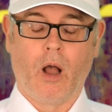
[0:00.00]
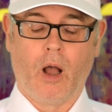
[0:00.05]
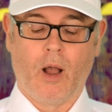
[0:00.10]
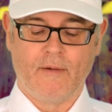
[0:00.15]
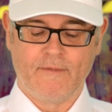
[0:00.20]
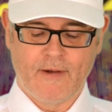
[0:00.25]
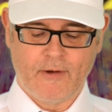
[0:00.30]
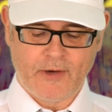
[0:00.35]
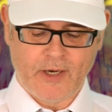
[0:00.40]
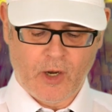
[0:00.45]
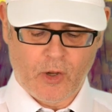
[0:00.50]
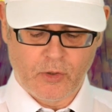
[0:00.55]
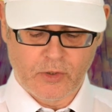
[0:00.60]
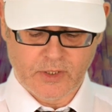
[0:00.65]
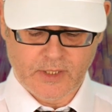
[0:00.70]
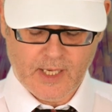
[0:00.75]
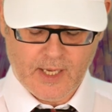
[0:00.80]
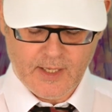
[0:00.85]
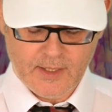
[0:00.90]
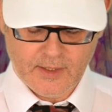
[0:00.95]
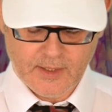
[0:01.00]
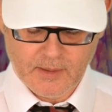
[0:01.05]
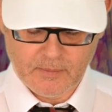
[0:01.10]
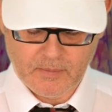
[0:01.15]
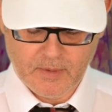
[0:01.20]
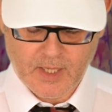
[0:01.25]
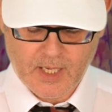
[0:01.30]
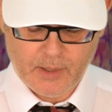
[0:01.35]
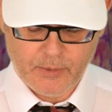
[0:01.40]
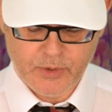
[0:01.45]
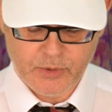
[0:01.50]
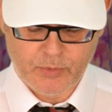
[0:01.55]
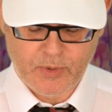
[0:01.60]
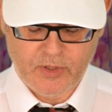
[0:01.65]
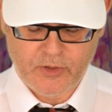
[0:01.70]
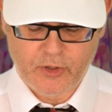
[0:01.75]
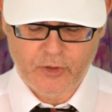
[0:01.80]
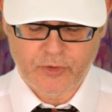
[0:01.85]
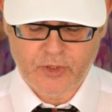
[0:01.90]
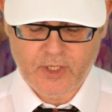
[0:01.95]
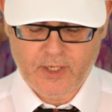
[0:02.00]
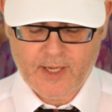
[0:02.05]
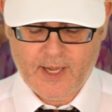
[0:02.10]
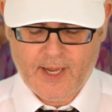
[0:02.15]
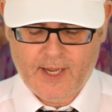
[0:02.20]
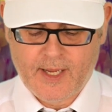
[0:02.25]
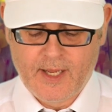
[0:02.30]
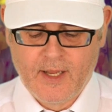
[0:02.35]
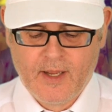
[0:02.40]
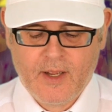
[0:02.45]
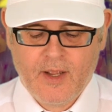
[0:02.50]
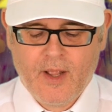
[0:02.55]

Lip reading: a very long time I was with you today.